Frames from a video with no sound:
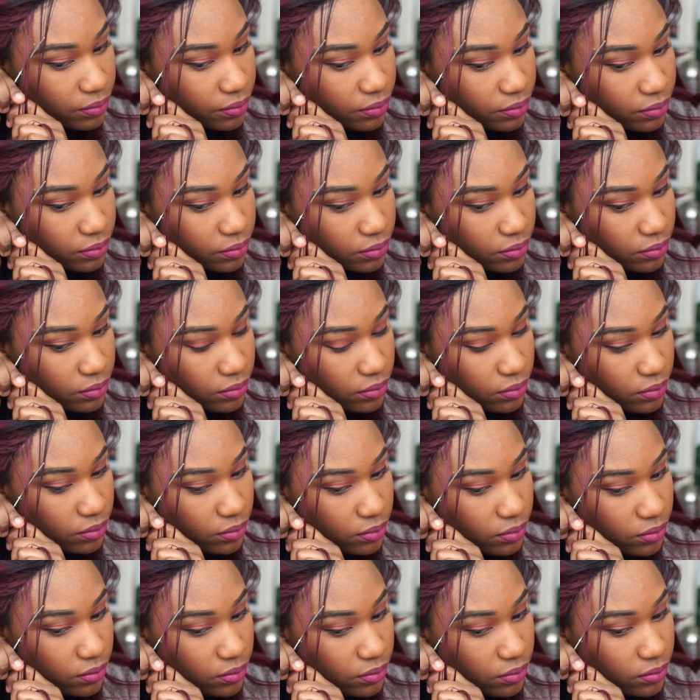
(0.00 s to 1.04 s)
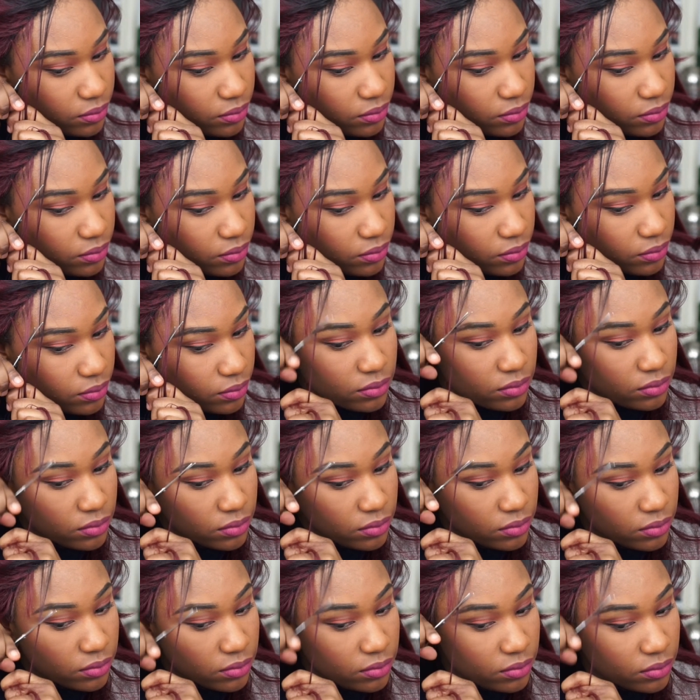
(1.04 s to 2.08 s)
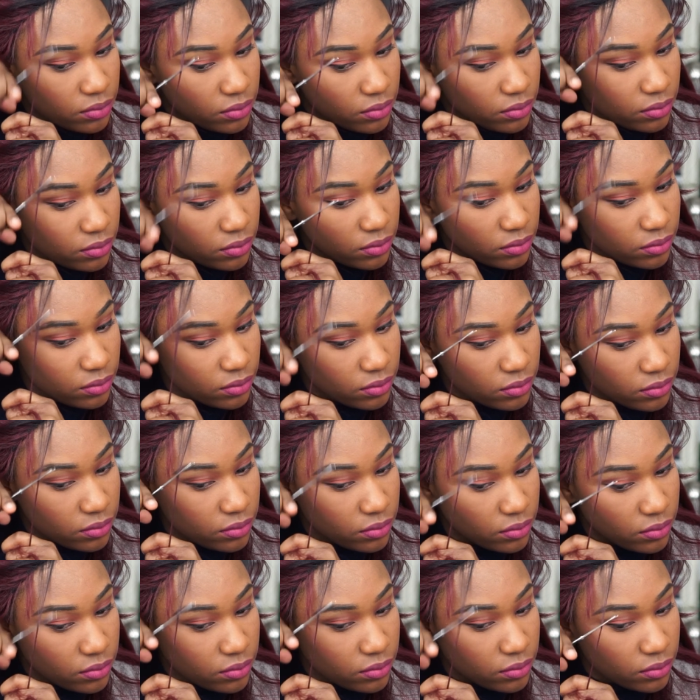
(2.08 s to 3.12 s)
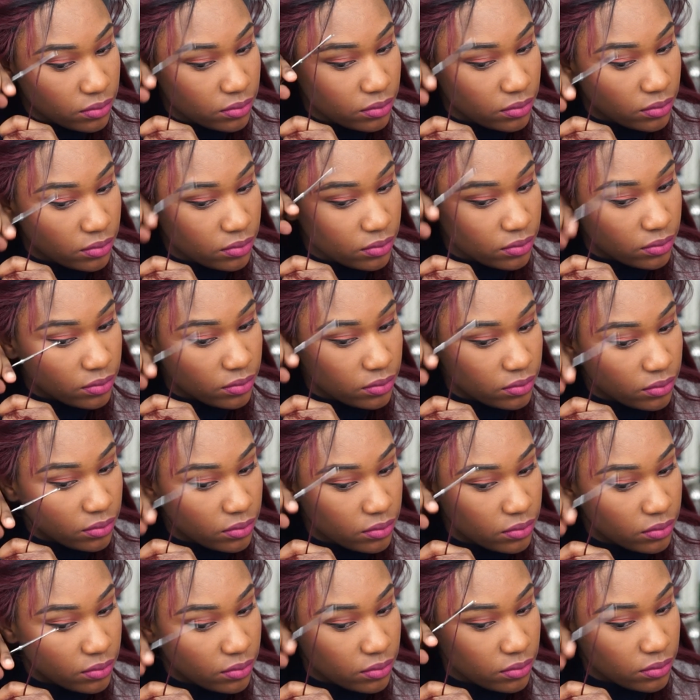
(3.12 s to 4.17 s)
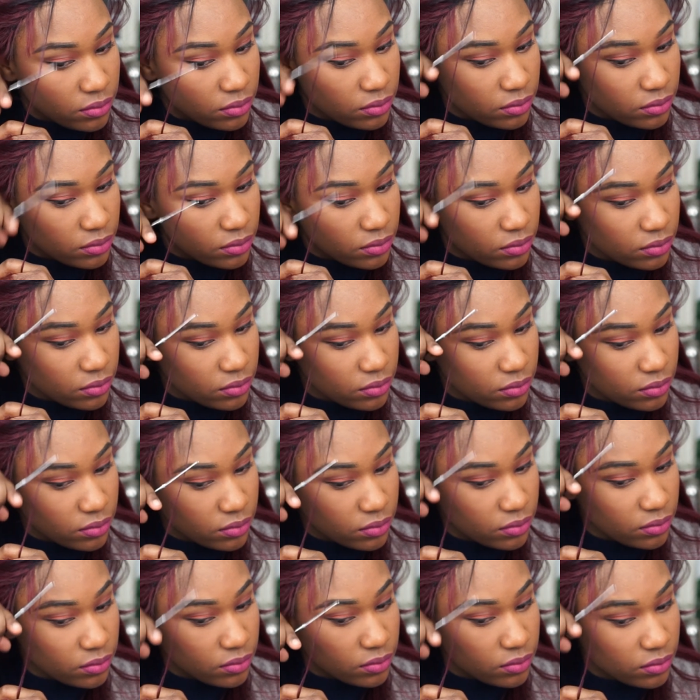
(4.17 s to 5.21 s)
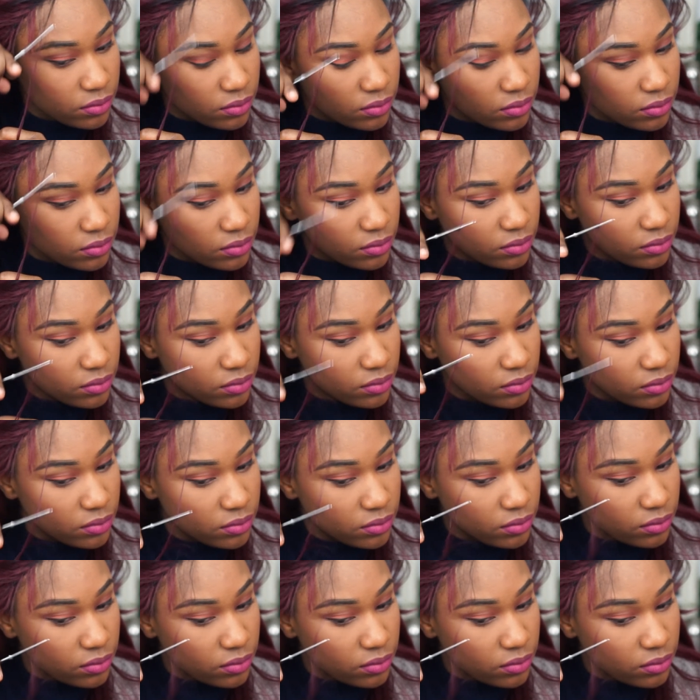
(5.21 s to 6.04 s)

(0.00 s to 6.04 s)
Nothing is said.